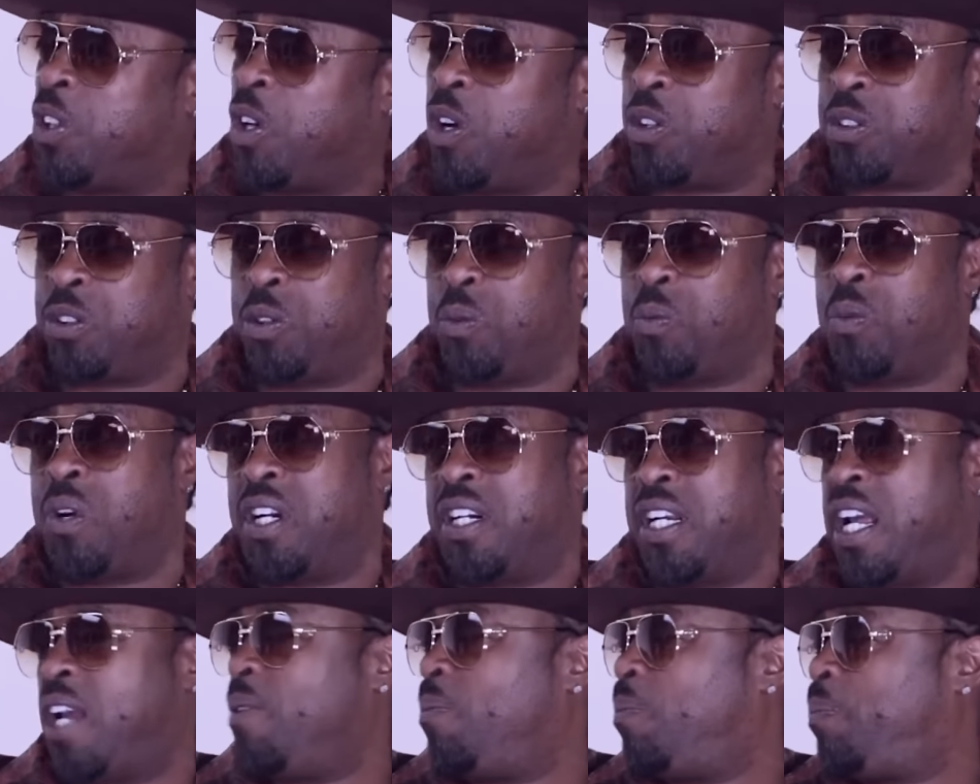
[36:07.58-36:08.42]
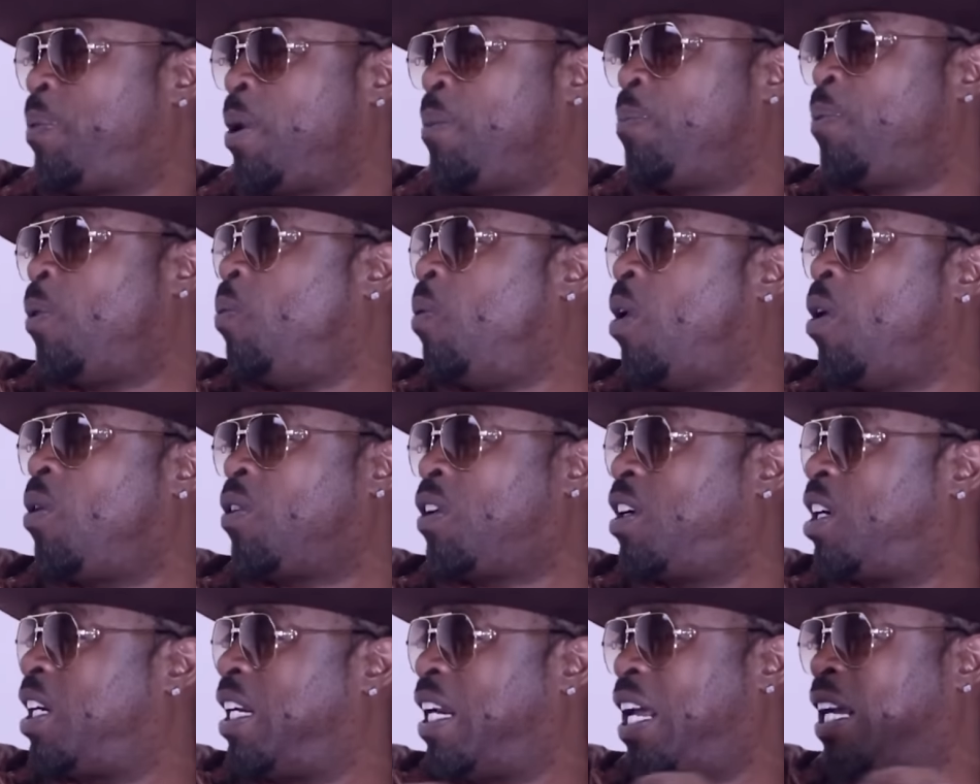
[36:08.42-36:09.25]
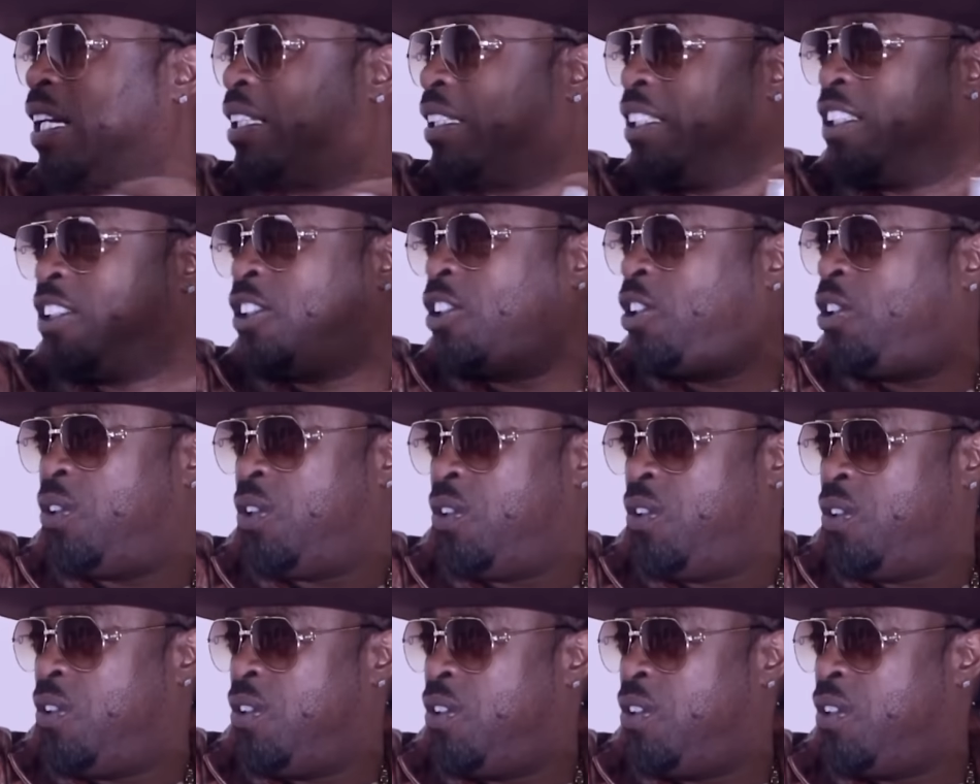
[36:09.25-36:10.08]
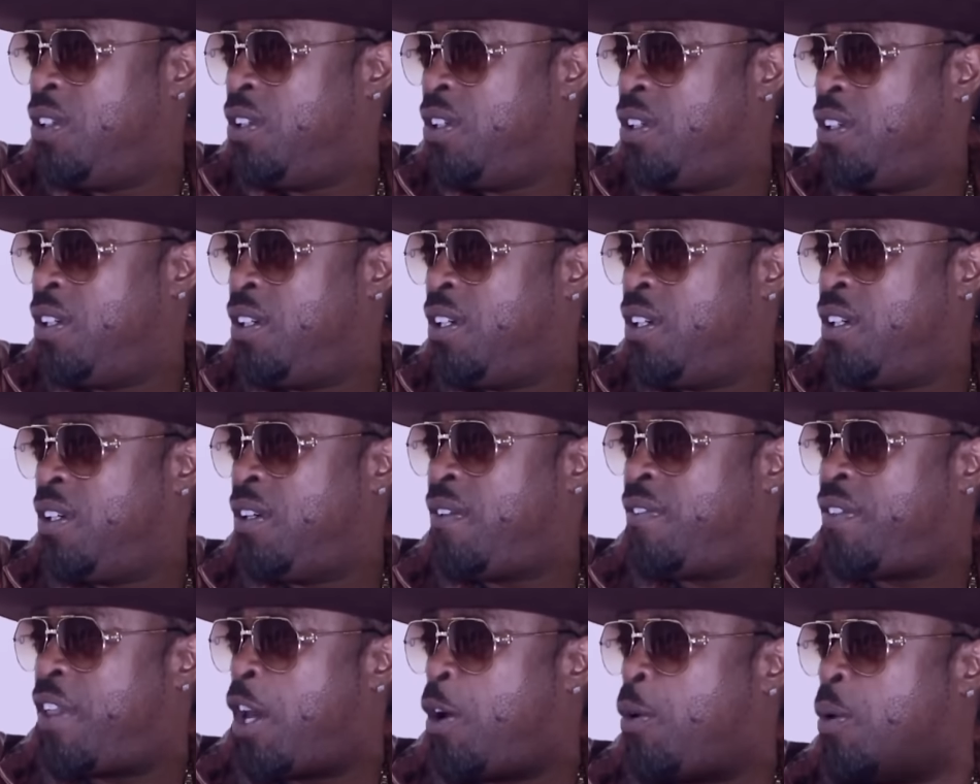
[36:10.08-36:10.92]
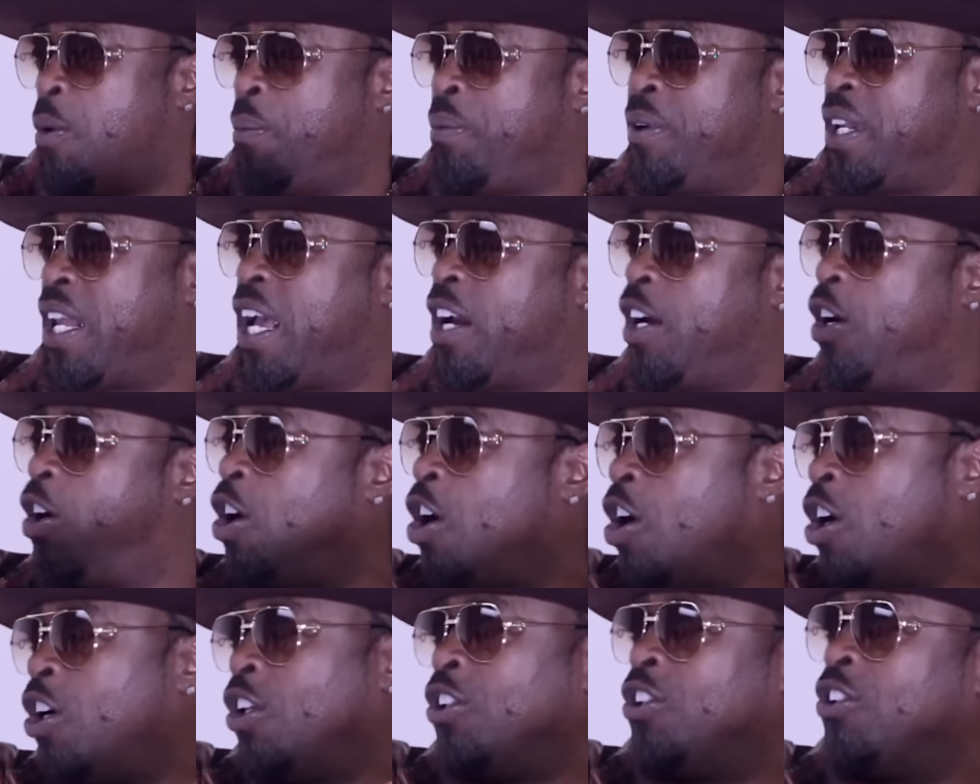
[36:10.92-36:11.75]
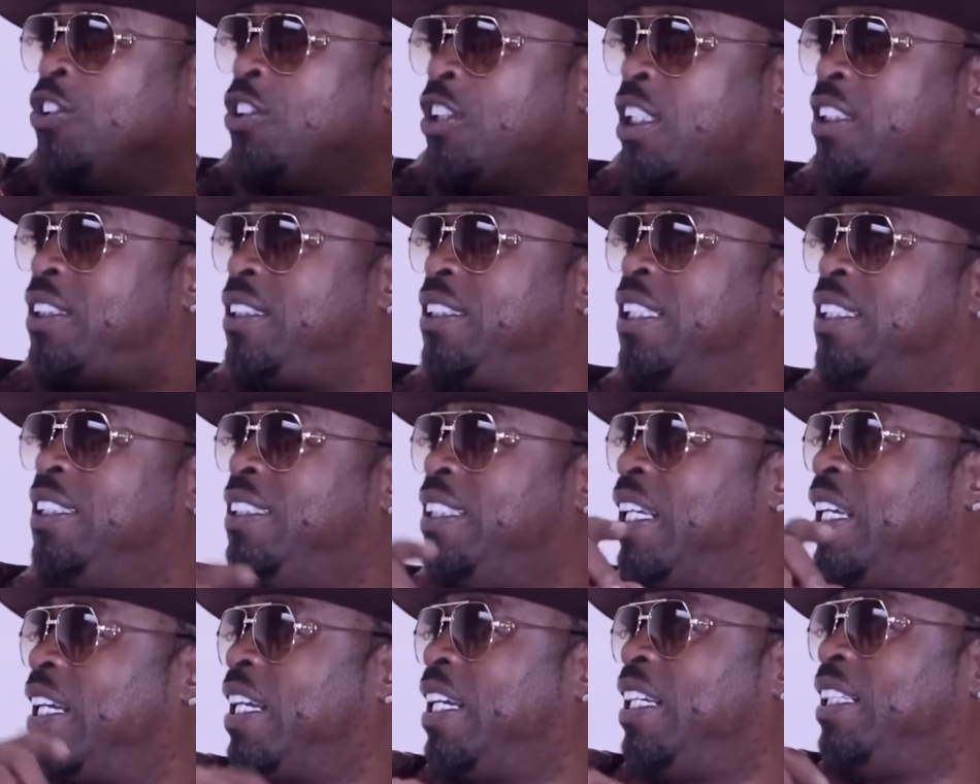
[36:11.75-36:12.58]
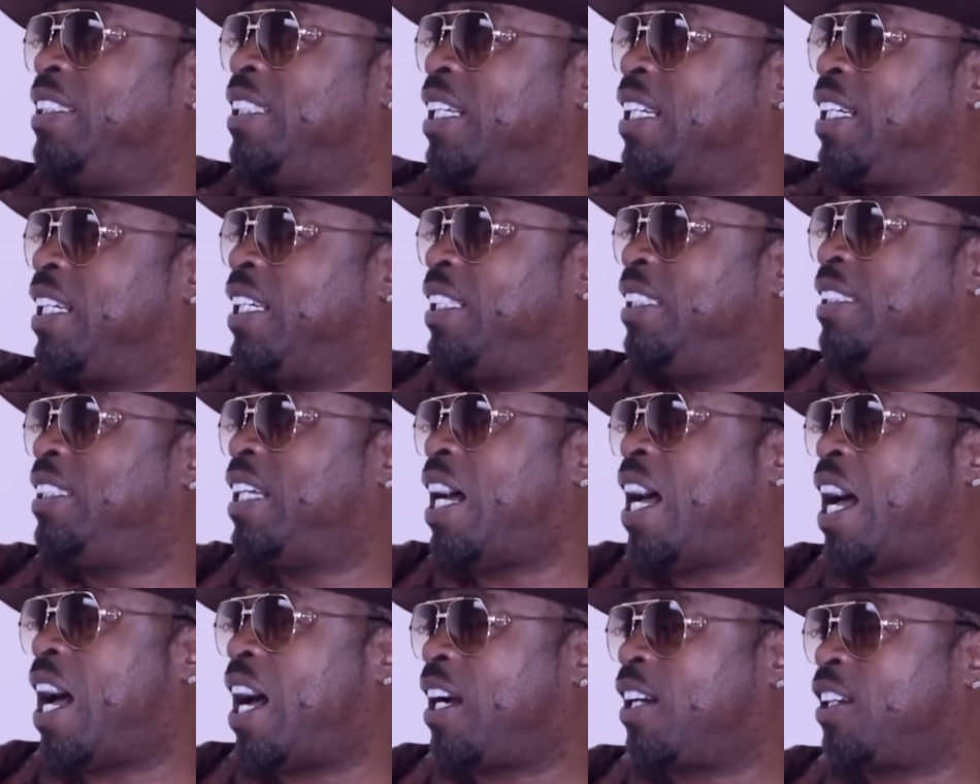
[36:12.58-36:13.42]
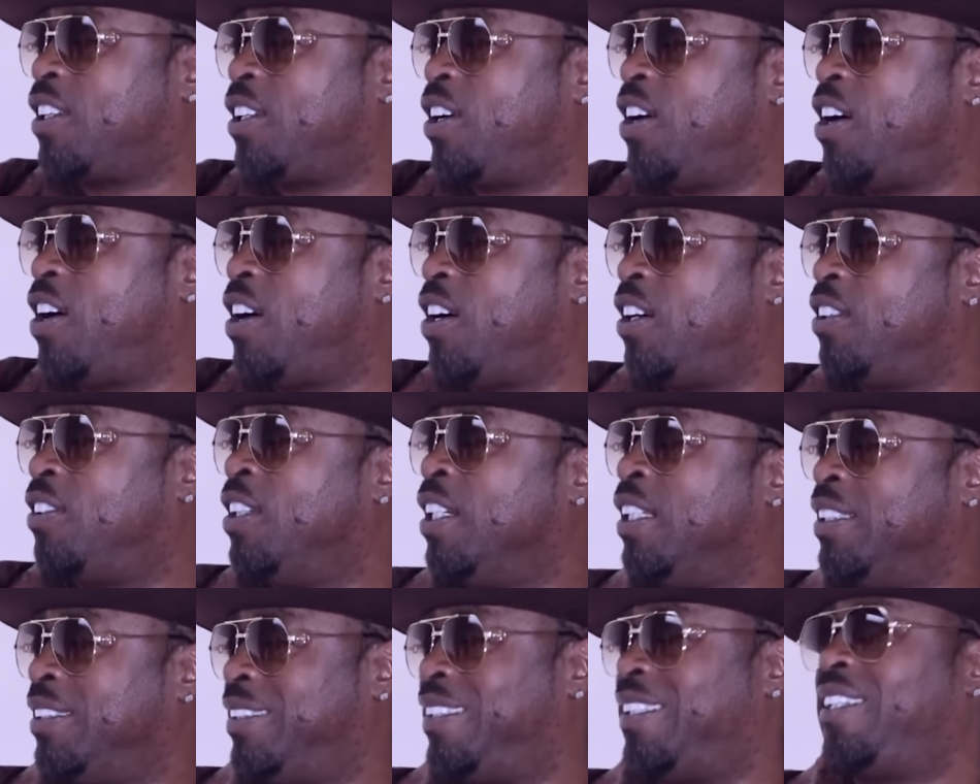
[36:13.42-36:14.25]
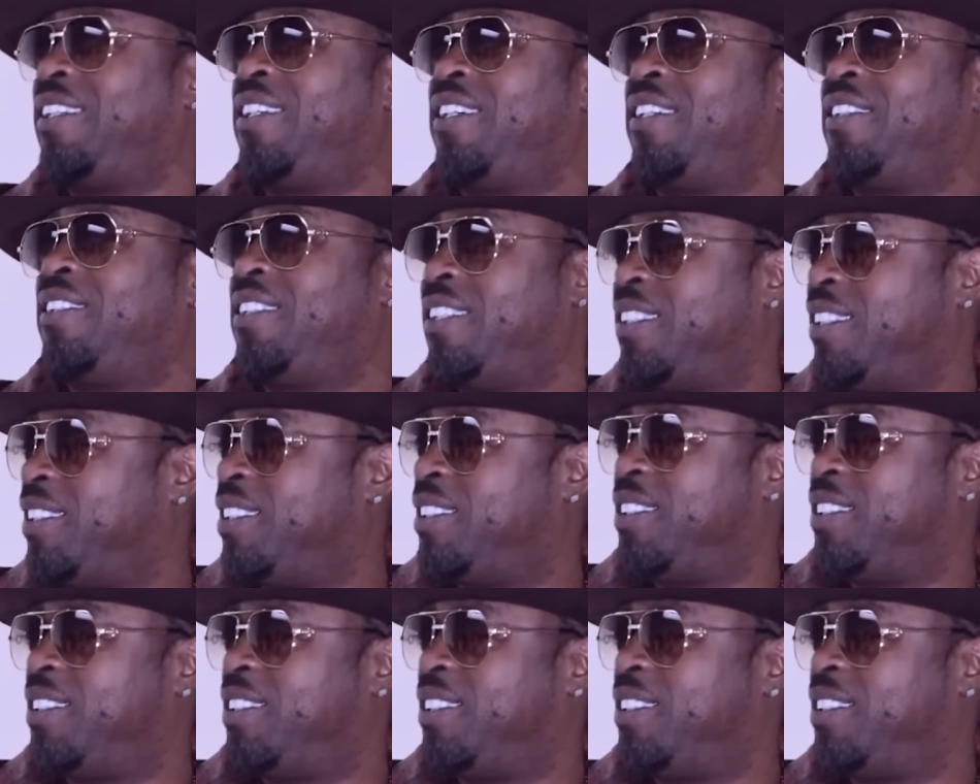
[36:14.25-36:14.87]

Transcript: song to where they people won't connect the two. Right. Okay. They won't be like, oh, it's the diggy diggy doc, y'all. Right.